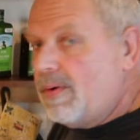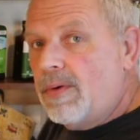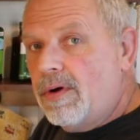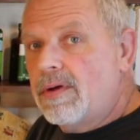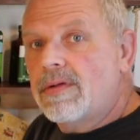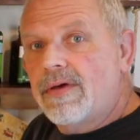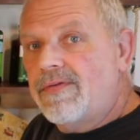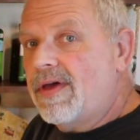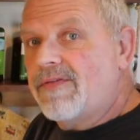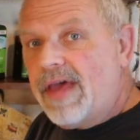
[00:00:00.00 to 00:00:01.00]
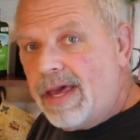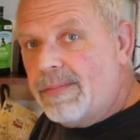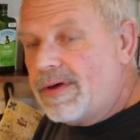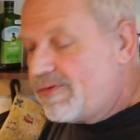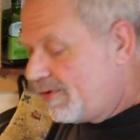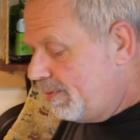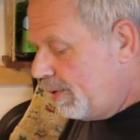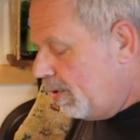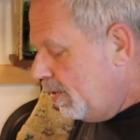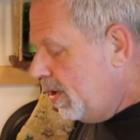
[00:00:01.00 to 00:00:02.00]
or if you have a hand mixer in a
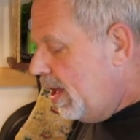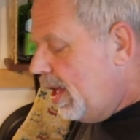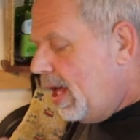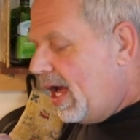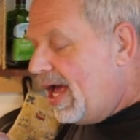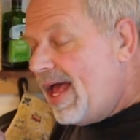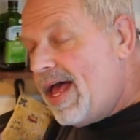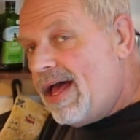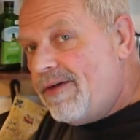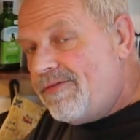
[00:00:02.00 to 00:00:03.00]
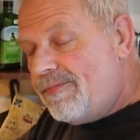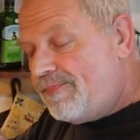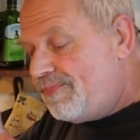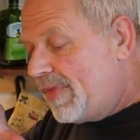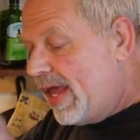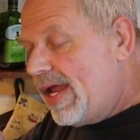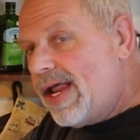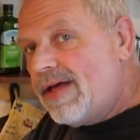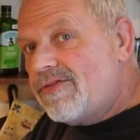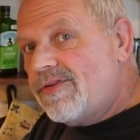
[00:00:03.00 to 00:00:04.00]
bowl, I have 8
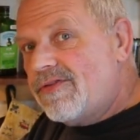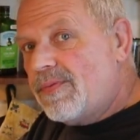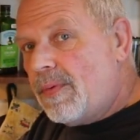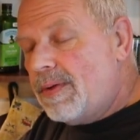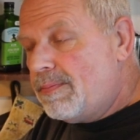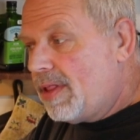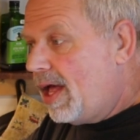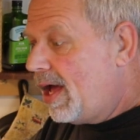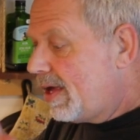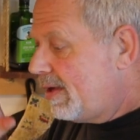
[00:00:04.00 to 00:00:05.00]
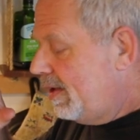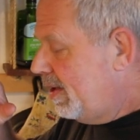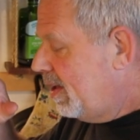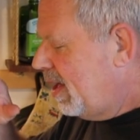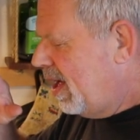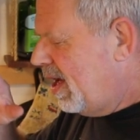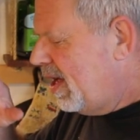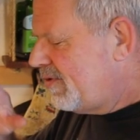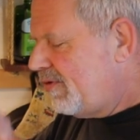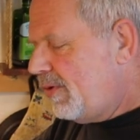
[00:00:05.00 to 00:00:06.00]
ounces, 1 block,
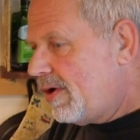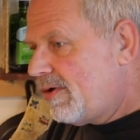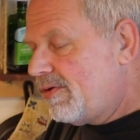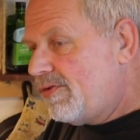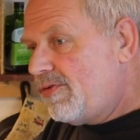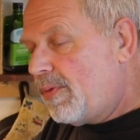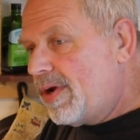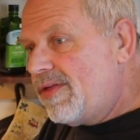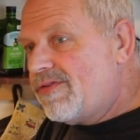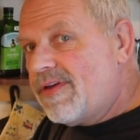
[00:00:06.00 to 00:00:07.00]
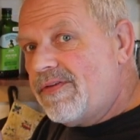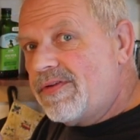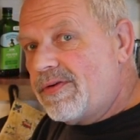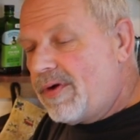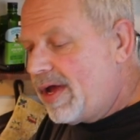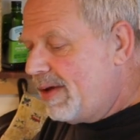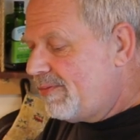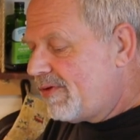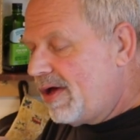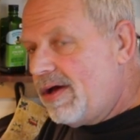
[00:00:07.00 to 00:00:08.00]
227
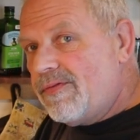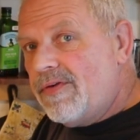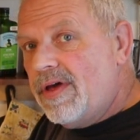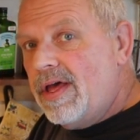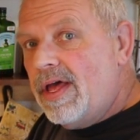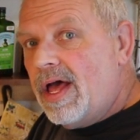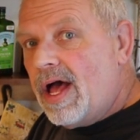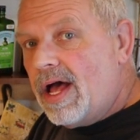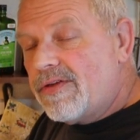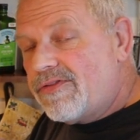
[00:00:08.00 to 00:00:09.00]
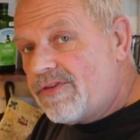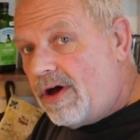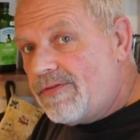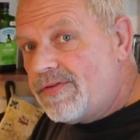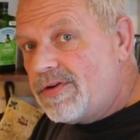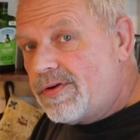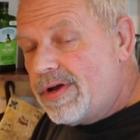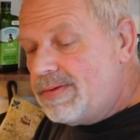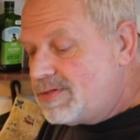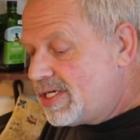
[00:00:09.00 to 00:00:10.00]
grams of softened
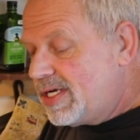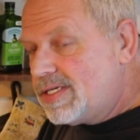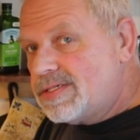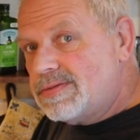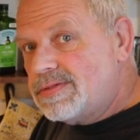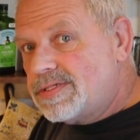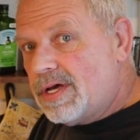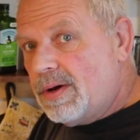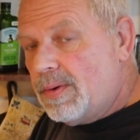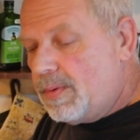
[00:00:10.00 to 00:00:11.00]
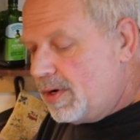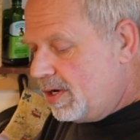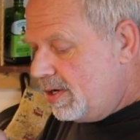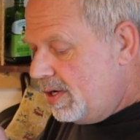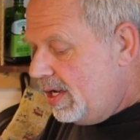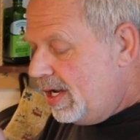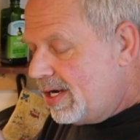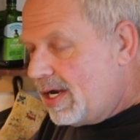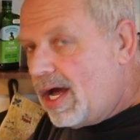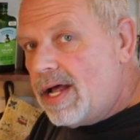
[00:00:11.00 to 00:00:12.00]
cream cheese. So we're
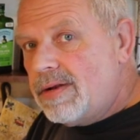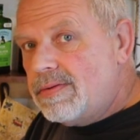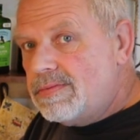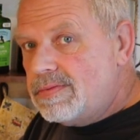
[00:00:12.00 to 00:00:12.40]
not